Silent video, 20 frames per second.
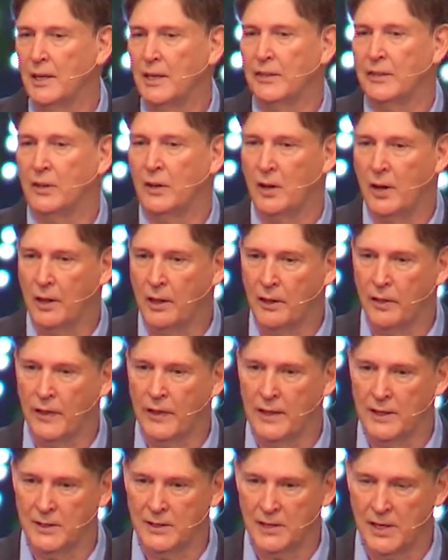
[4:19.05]
There are other
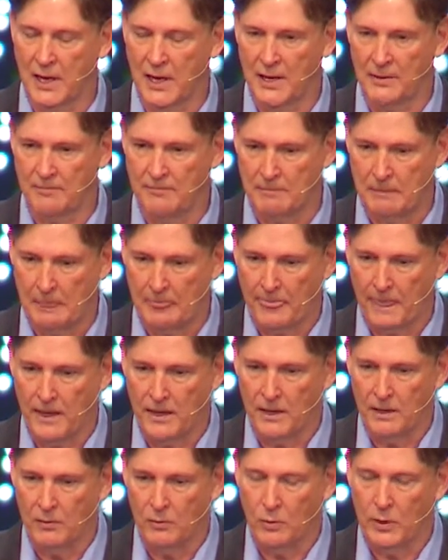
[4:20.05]
things that
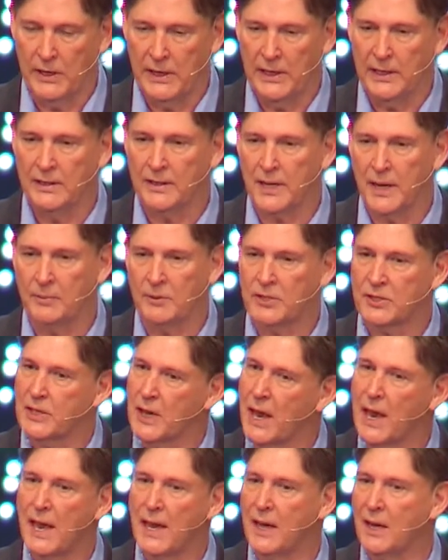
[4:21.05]
we end up
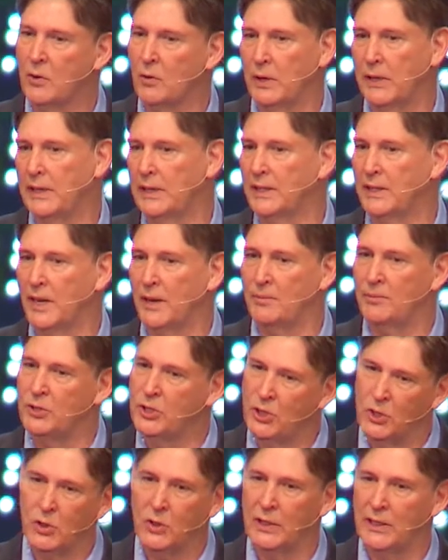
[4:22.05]
saying, we end up
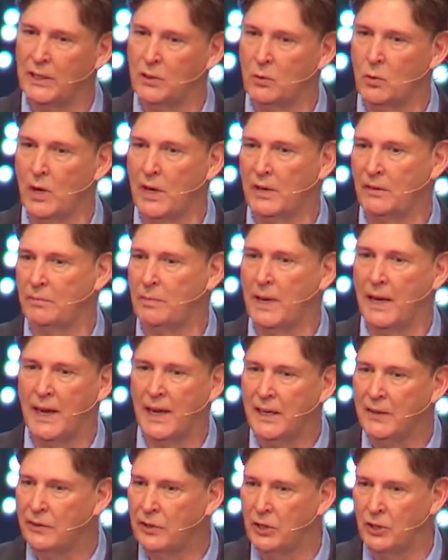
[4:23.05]
doing in way of
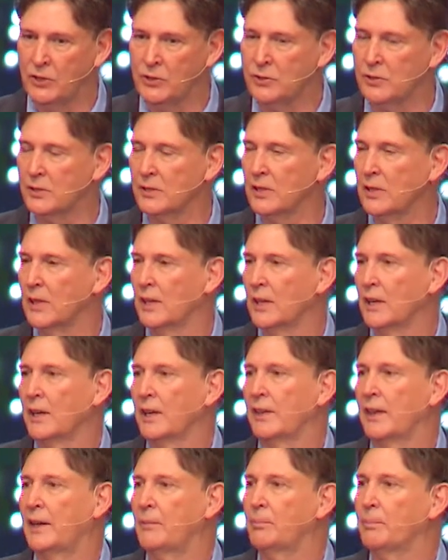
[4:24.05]
behaviors
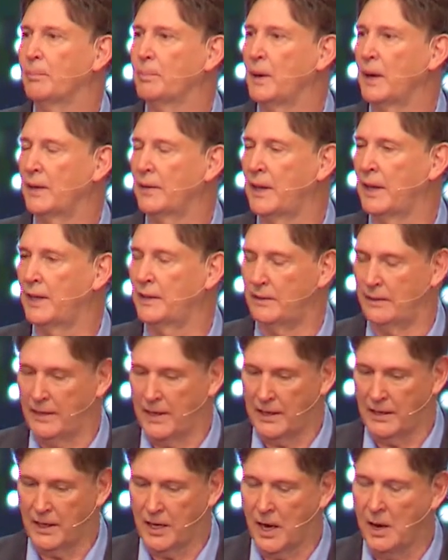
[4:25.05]

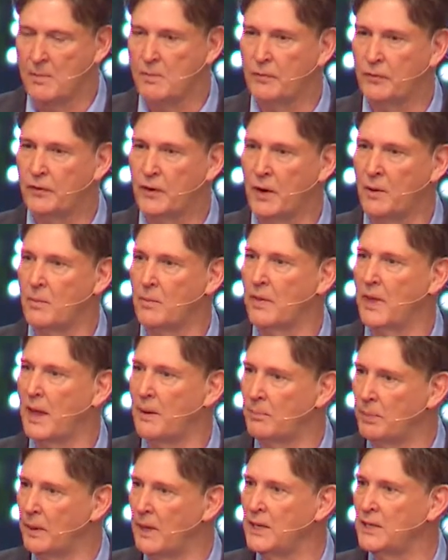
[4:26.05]
that come from
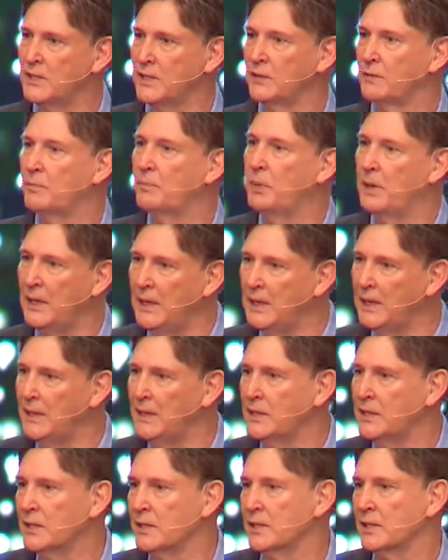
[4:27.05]
that place of
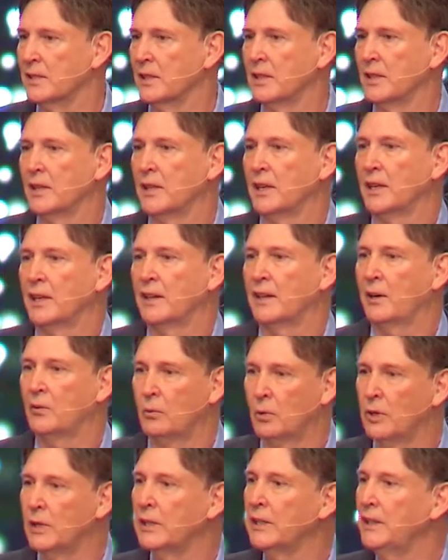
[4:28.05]
peace that
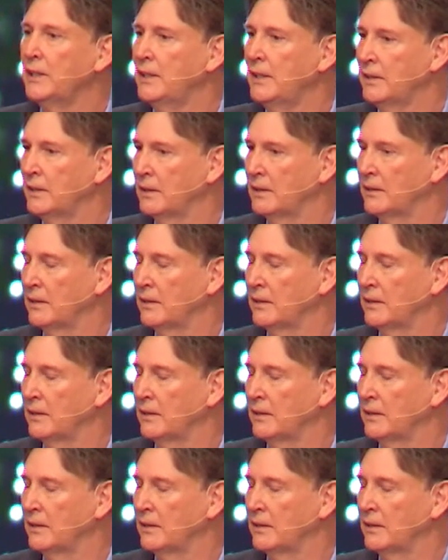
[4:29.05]
really,